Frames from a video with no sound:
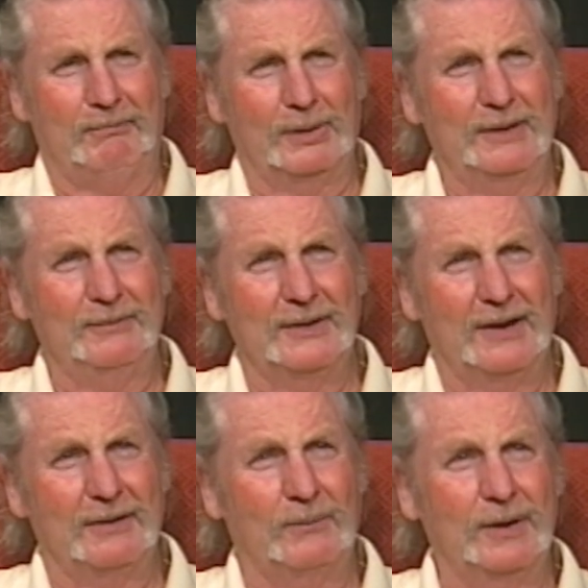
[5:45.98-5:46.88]
believe it or
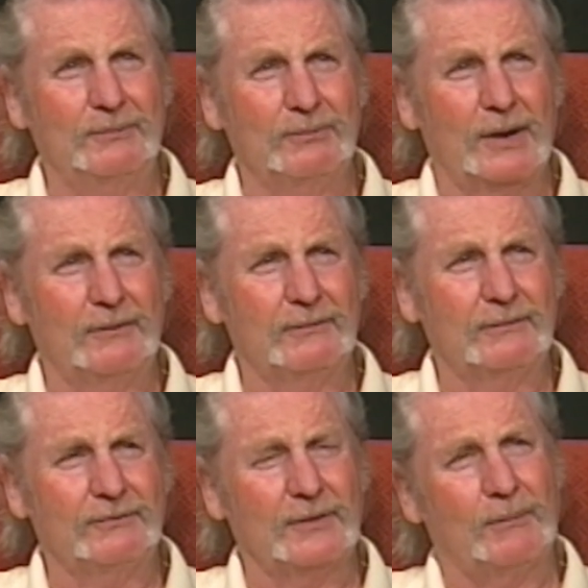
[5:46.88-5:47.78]
not, we'd run
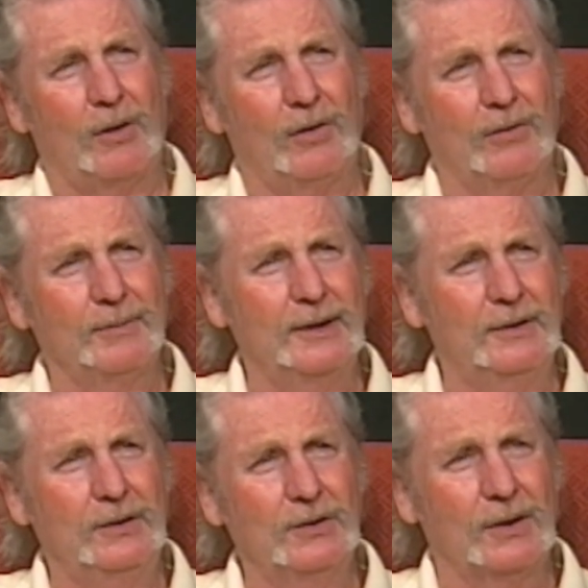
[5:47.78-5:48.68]
from Albany,
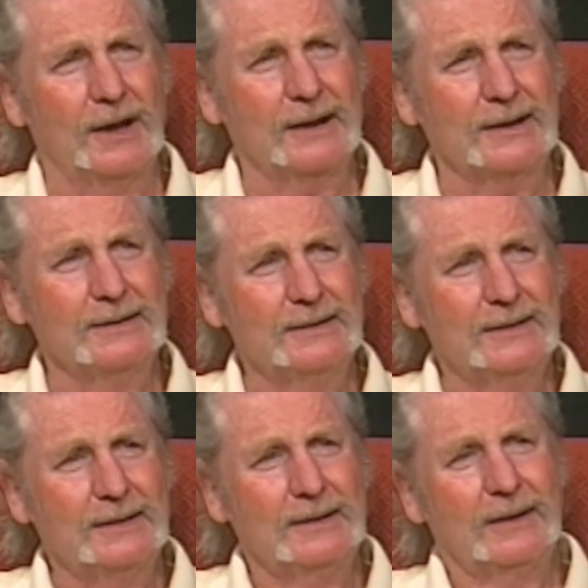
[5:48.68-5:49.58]
New York,
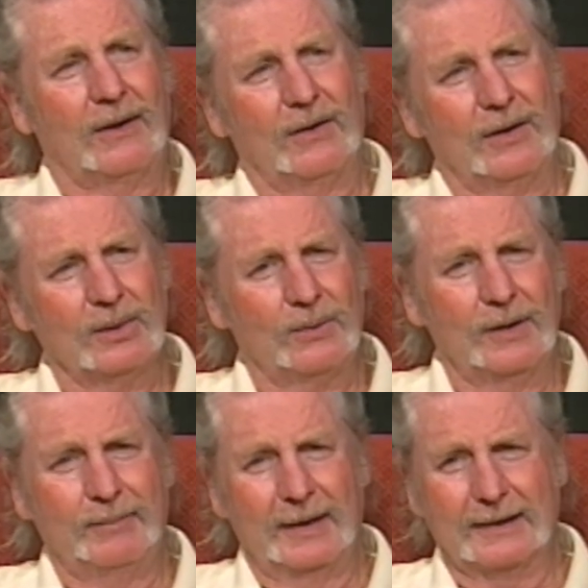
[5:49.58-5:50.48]
all the
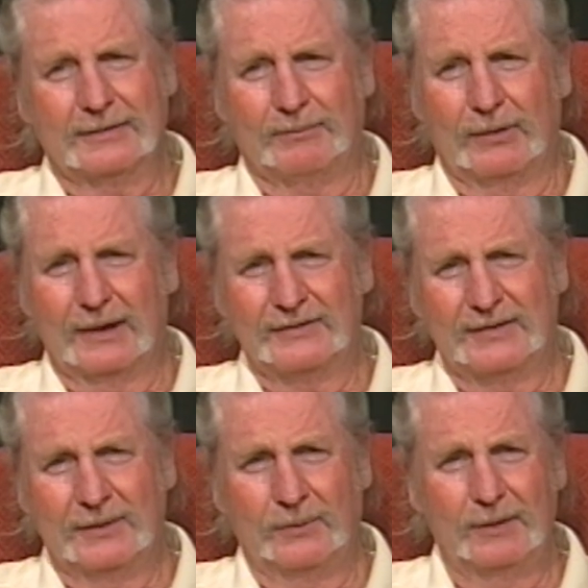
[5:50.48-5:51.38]
way back to
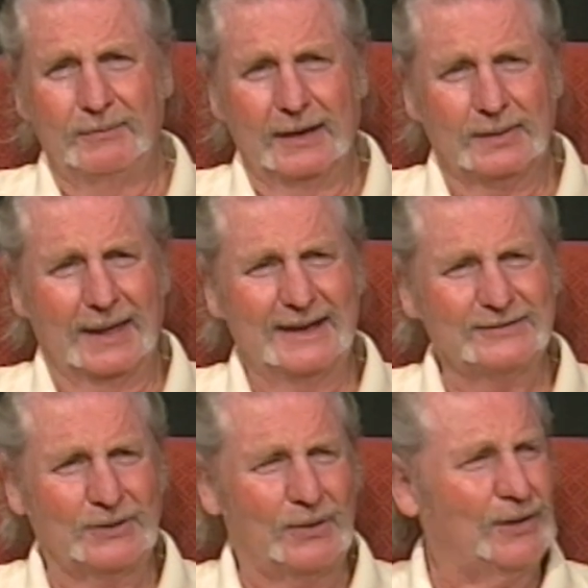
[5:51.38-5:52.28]
Boston, and we'd make
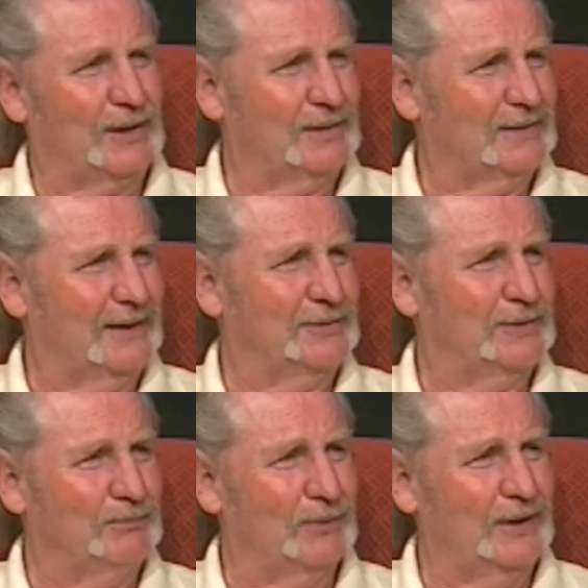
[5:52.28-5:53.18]
last call at
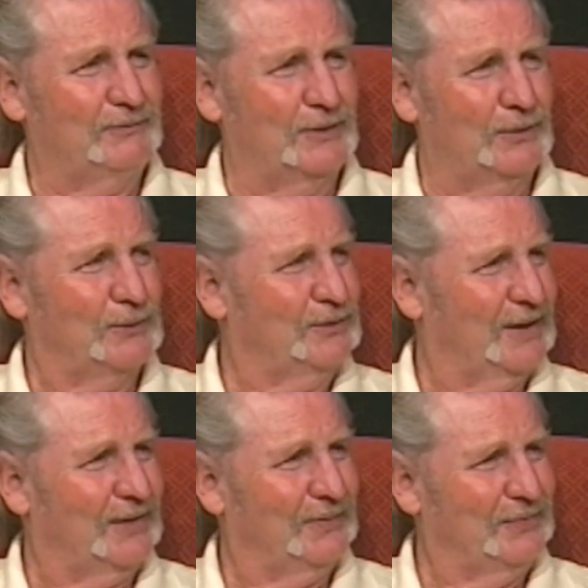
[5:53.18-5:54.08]
the Bradford
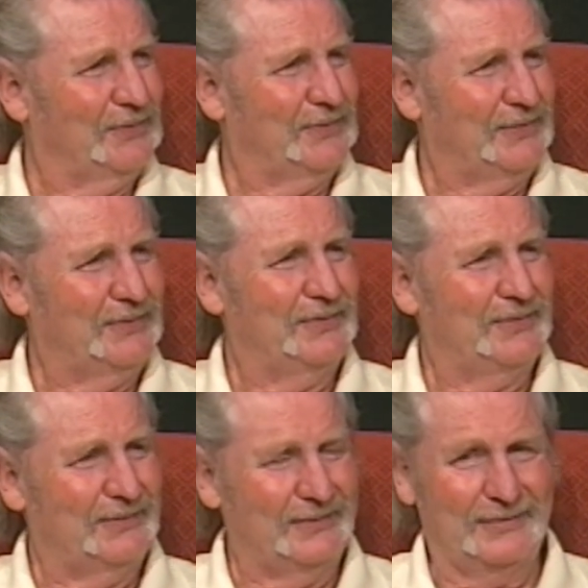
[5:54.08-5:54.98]
Hotel.
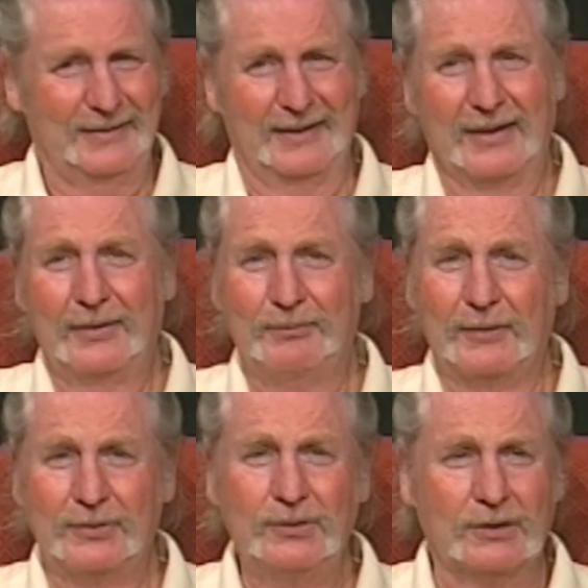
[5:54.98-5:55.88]
Yeah,
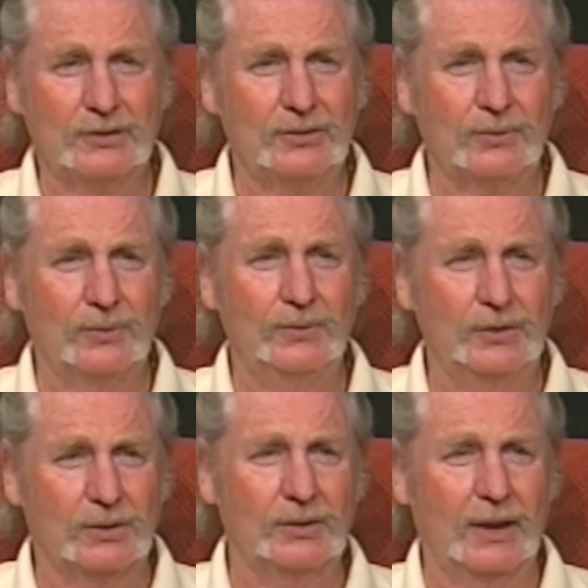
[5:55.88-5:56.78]
but you could do
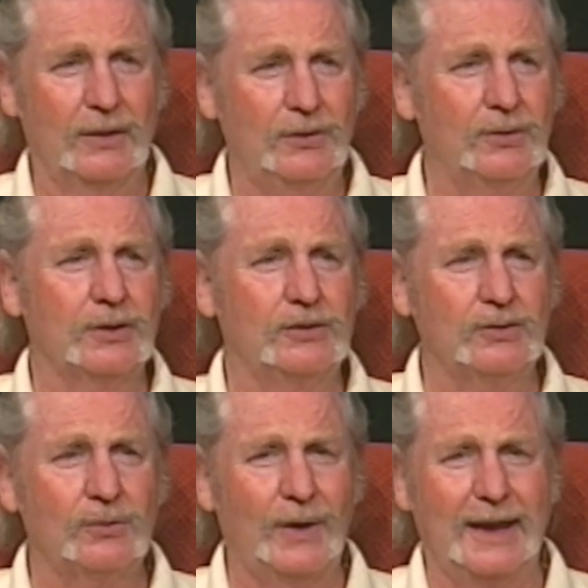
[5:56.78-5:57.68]

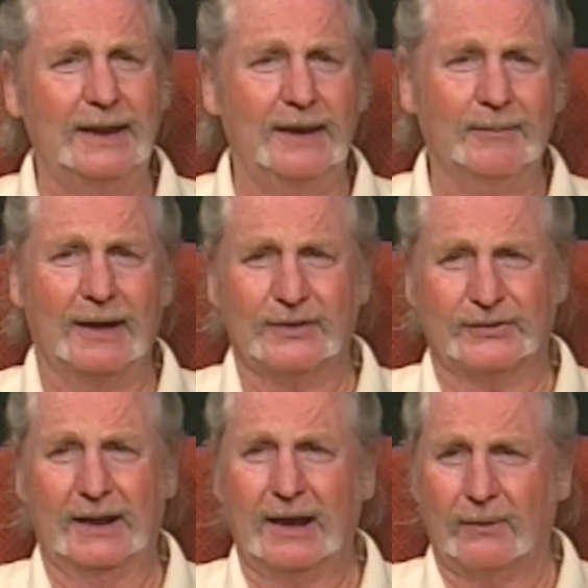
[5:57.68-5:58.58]
80 miles
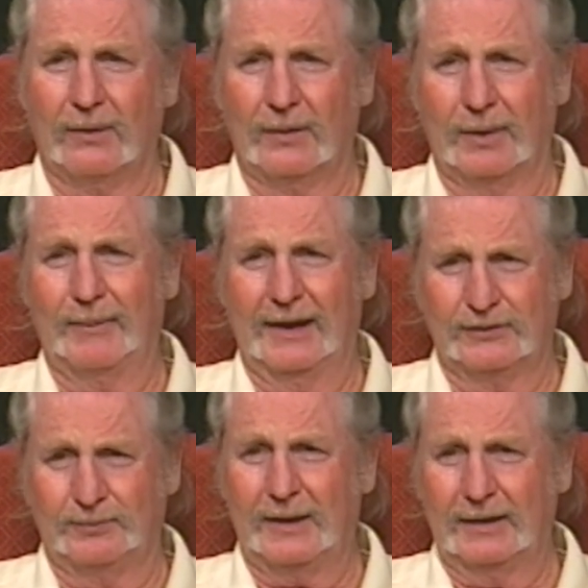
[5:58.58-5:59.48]
an hour on the
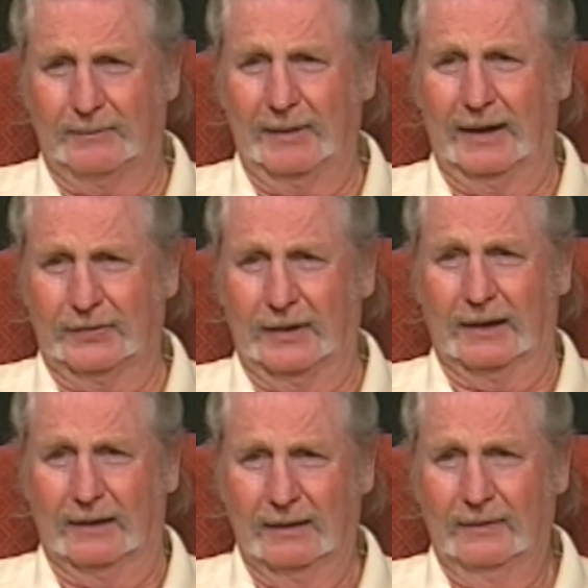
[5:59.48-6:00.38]
Mass Pike back then.